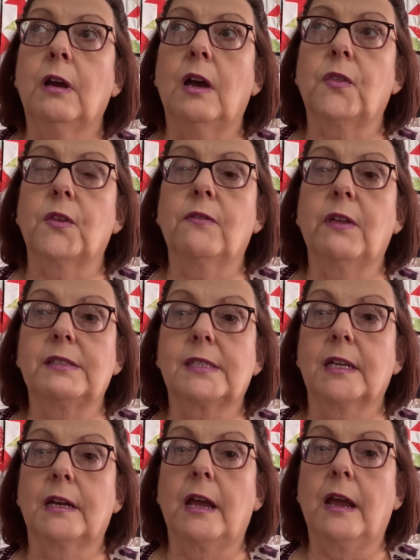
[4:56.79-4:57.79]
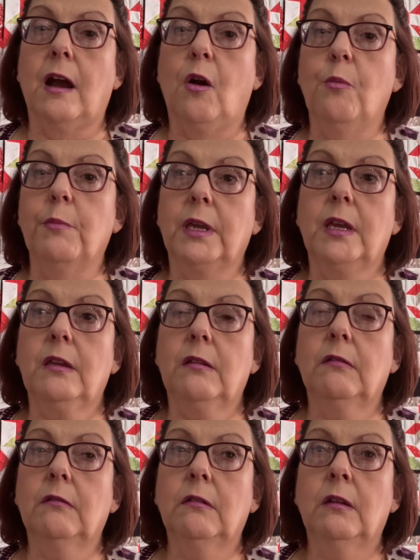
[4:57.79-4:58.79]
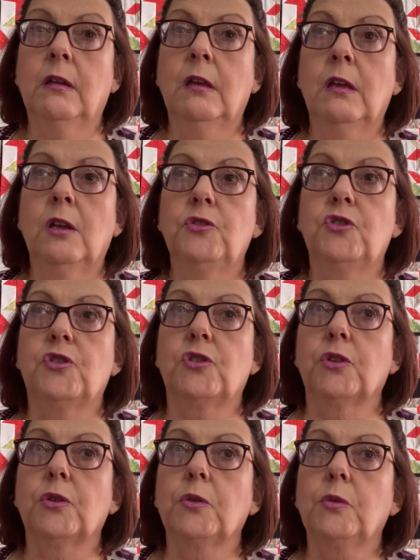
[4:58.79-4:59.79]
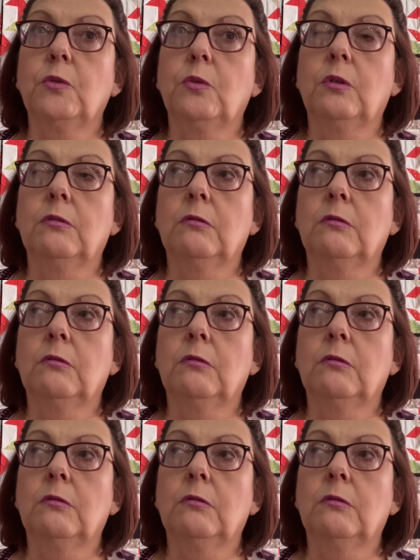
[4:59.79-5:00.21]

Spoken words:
I think that's going to help me to